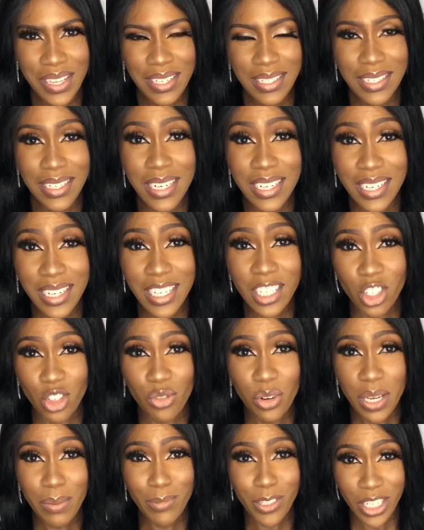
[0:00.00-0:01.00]
Did this
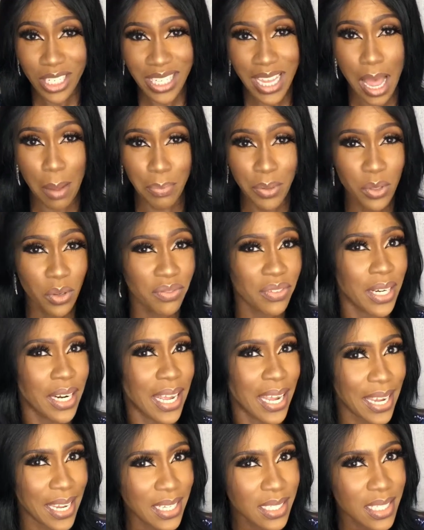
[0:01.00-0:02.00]
dream just happen
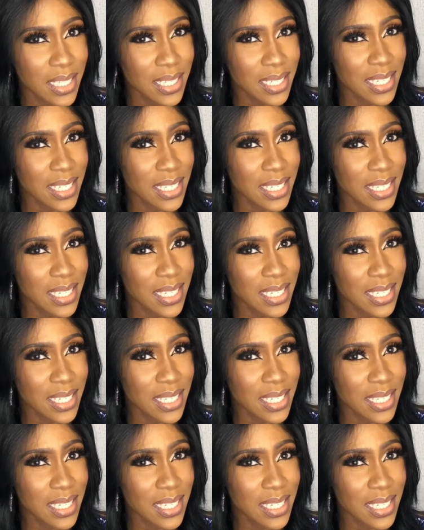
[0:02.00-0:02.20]
overnight?